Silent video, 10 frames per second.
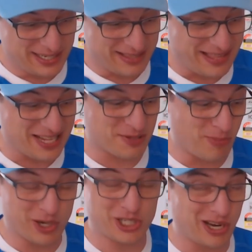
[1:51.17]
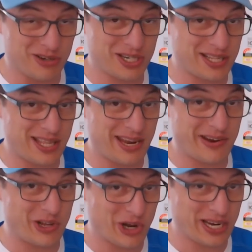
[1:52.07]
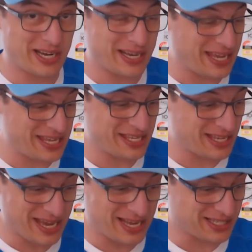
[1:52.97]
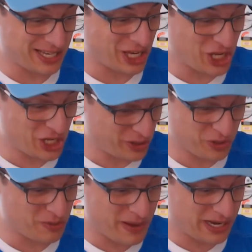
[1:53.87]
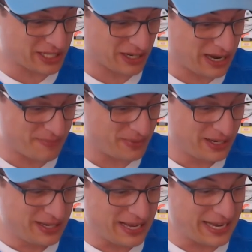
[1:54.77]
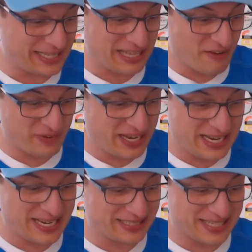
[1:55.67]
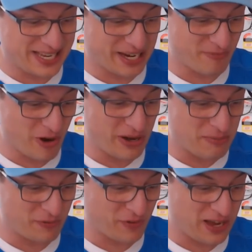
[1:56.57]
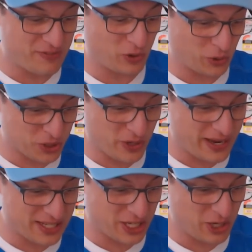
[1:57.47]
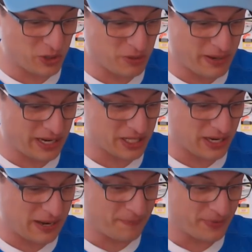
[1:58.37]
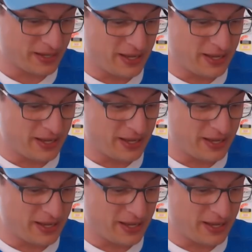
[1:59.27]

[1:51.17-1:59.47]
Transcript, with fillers: That's Montoya there at hooker. He has a huge amount of time. Uh, Lavanini in the second row, number five, also has a huge amount of time.